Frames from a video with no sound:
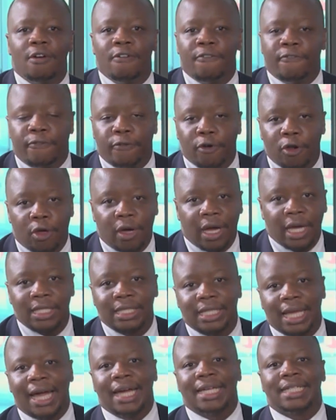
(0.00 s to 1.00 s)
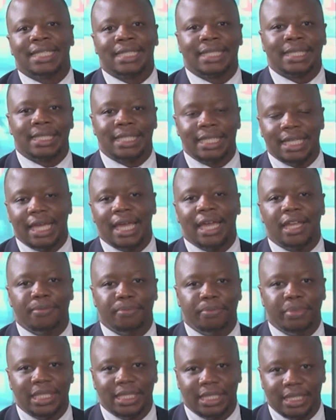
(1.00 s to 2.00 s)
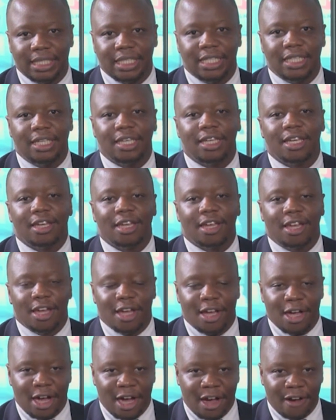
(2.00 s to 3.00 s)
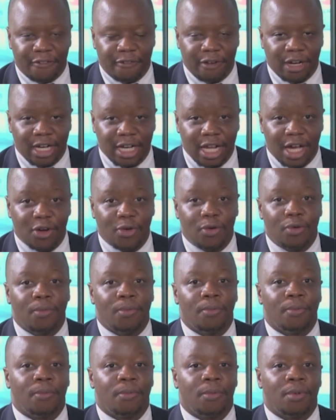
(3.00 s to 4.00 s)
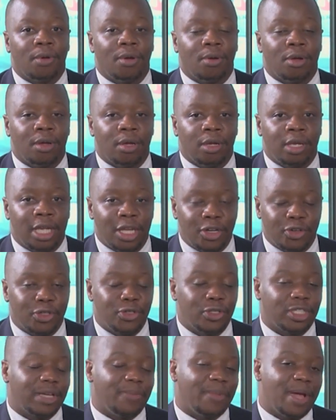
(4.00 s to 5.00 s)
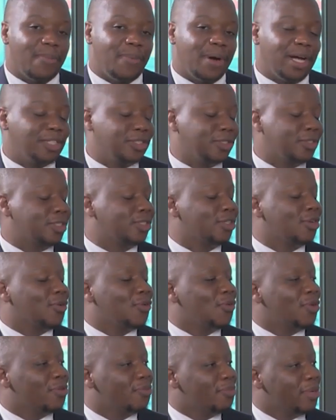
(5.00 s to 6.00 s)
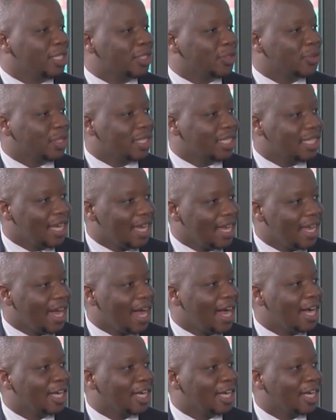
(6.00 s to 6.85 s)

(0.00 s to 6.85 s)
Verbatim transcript: Follow us at C N B C Africa. Now, introducing my panel with me today